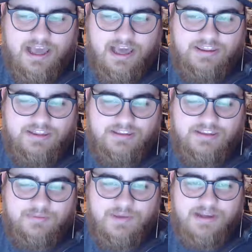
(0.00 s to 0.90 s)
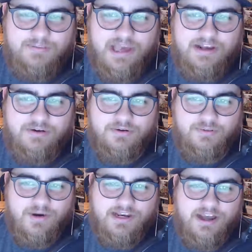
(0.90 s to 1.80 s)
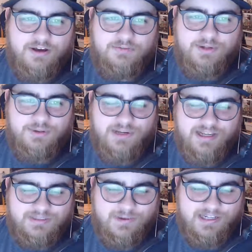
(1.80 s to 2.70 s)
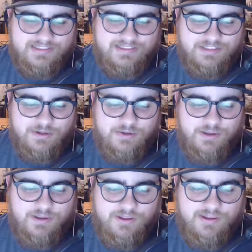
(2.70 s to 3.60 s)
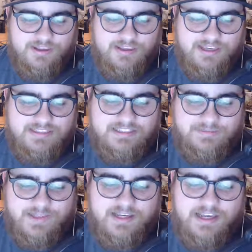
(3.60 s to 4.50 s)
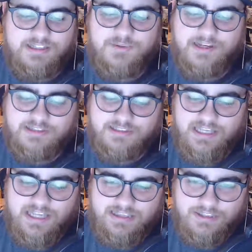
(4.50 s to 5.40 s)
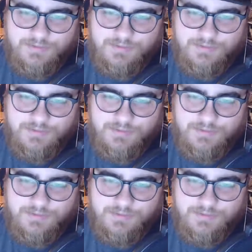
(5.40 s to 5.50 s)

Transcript: I think that the main battle right now is between Xbox and Sony. It seems like Xbox at this